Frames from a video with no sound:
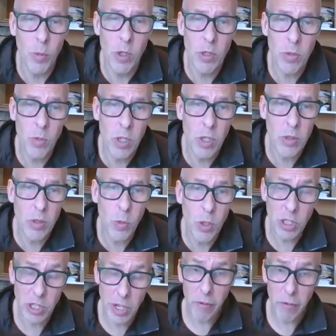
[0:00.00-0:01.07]

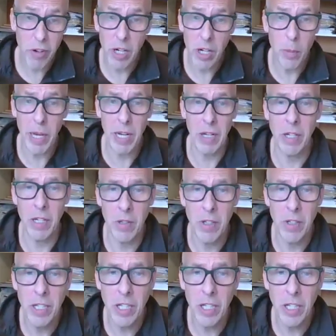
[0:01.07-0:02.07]
what's different about you.